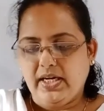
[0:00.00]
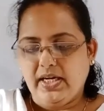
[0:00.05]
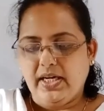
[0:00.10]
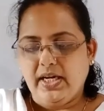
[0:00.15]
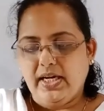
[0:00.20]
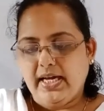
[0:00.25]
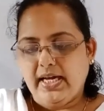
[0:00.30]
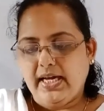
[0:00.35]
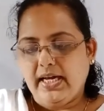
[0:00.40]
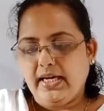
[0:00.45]

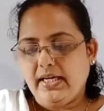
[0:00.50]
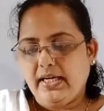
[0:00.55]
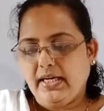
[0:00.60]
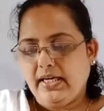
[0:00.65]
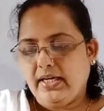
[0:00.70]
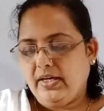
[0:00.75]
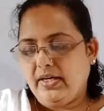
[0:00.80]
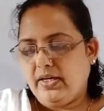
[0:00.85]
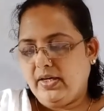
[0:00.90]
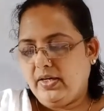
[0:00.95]
And
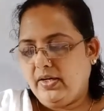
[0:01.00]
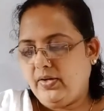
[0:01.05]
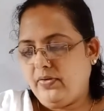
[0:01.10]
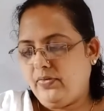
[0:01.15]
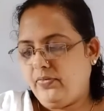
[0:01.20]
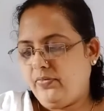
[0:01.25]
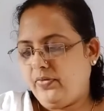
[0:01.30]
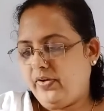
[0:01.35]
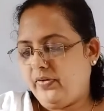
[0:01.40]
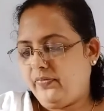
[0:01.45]

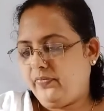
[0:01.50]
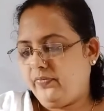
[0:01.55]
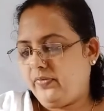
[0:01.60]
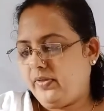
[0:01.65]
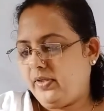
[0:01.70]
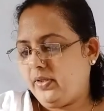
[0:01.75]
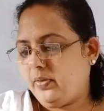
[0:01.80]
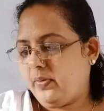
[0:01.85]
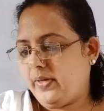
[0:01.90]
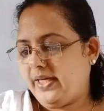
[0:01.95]
fifth
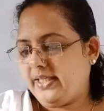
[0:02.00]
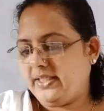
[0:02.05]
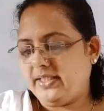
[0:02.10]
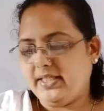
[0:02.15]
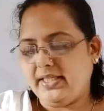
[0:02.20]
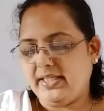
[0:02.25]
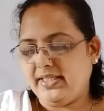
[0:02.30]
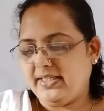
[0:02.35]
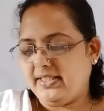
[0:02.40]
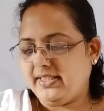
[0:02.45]
question,
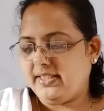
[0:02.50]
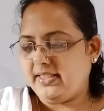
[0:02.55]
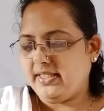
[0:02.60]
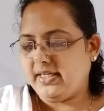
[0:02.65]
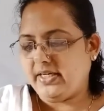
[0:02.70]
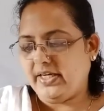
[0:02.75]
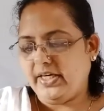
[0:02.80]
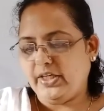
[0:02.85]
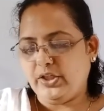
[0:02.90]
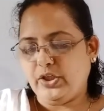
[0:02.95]
it is in the
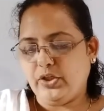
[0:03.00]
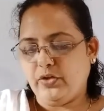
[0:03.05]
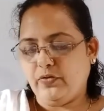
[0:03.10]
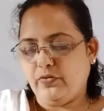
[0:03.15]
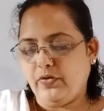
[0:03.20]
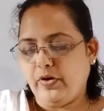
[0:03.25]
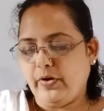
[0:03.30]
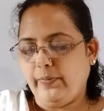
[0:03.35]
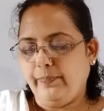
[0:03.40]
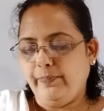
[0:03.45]
ratio
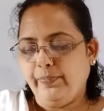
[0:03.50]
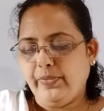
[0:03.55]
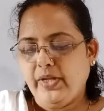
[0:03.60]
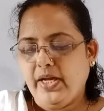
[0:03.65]
form,